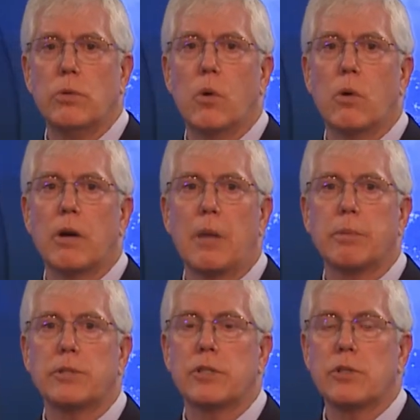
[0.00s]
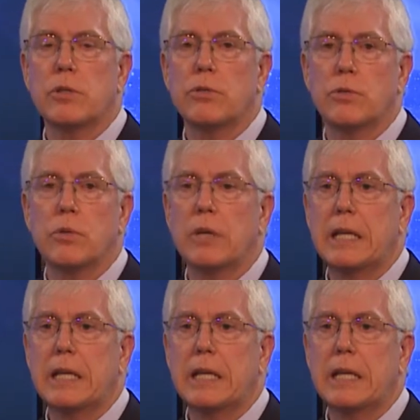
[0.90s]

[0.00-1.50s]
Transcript: or opposition to a